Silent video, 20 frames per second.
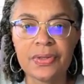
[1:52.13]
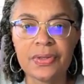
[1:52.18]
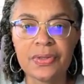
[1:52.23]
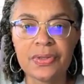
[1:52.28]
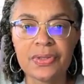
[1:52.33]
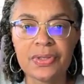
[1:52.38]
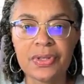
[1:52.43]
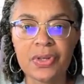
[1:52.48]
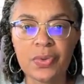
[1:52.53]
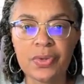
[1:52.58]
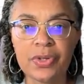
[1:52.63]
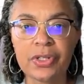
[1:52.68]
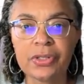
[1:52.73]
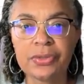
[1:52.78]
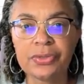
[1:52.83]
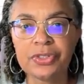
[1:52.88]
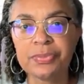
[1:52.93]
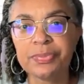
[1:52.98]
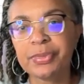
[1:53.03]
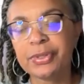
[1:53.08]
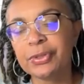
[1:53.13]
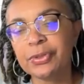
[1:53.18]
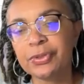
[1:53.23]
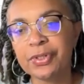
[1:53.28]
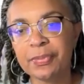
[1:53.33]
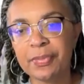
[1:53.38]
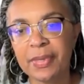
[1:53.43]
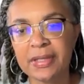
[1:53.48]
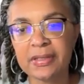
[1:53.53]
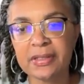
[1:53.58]
So we'll go to
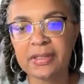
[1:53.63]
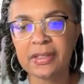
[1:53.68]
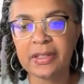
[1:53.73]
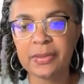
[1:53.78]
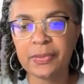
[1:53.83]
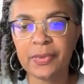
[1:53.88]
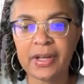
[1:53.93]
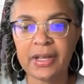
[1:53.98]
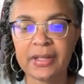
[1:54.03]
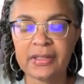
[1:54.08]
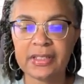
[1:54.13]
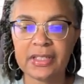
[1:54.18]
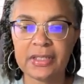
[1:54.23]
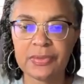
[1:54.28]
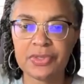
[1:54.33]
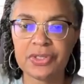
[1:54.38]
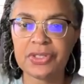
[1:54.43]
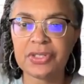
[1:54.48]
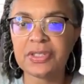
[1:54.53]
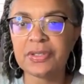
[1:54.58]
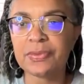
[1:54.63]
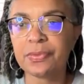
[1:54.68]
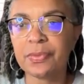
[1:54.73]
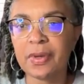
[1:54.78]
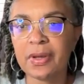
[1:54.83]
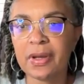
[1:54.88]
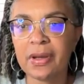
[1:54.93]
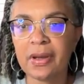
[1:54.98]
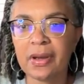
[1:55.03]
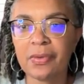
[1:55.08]
bold, and basically what I did was just
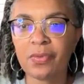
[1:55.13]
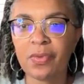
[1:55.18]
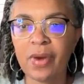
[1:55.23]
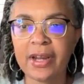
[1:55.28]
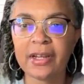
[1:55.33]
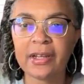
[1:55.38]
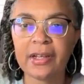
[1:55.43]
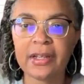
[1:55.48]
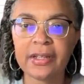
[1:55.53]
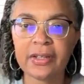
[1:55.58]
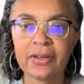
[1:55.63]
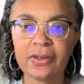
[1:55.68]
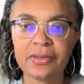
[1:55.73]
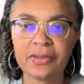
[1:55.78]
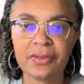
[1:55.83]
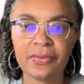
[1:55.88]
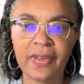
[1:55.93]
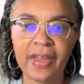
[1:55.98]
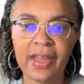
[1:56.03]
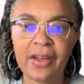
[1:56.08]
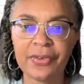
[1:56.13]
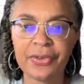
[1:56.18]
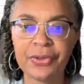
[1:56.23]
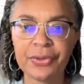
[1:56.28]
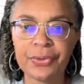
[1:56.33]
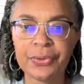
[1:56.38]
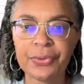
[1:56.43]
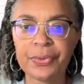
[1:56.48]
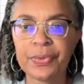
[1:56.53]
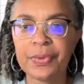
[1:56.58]
right click on the
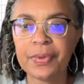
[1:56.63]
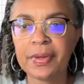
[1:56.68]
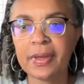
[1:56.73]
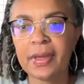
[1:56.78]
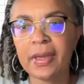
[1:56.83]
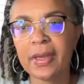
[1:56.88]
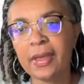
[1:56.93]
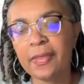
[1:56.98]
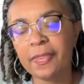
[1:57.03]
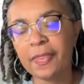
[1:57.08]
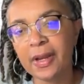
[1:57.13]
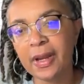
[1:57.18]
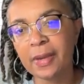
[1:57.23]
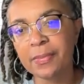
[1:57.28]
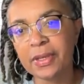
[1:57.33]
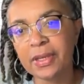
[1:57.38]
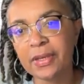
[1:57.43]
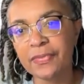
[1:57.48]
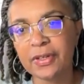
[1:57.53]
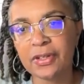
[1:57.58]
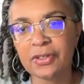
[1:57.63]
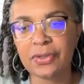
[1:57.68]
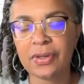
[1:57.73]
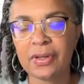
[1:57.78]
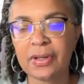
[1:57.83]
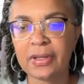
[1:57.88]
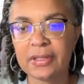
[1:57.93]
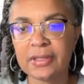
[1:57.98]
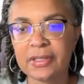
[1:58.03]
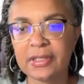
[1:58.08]
value, and then I'm given
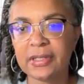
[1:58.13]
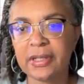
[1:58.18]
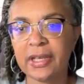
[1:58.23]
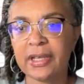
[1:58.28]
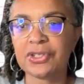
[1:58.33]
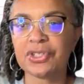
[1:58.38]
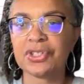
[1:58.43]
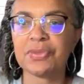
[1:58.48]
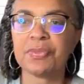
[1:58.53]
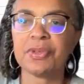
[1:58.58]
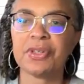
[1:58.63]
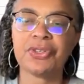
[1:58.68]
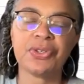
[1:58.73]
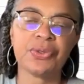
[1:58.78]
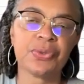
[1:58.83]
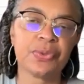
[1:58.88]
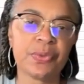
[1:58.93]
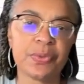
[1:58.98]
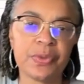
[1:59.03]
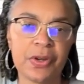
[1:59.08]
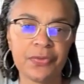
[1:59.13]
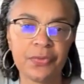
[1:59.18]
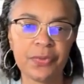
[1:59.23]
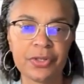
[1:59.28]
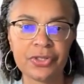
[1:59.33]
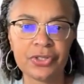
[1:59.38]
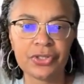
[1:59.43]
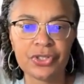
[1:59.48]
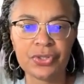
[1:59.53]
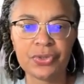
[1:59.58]
a selection menu of
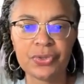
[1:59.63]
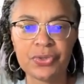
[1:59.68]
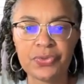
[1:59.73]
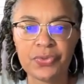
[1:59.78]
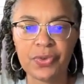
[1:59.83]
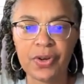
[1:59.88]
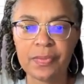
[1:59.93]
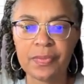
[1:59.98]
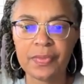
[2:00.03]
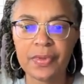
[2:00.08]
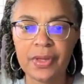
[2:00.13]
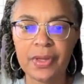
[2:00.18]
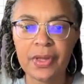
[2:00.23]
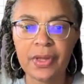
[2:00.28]
what to choose from.